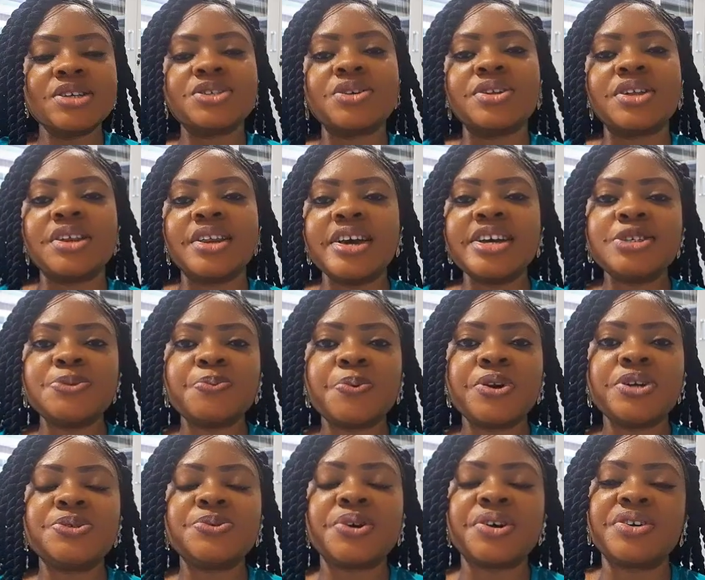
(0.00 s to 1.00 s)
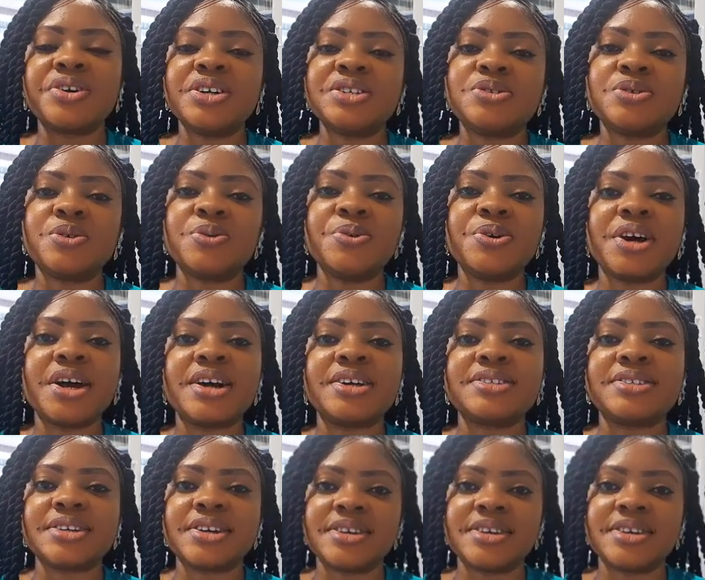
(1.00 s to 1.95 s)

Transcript: So the next point we're going to look at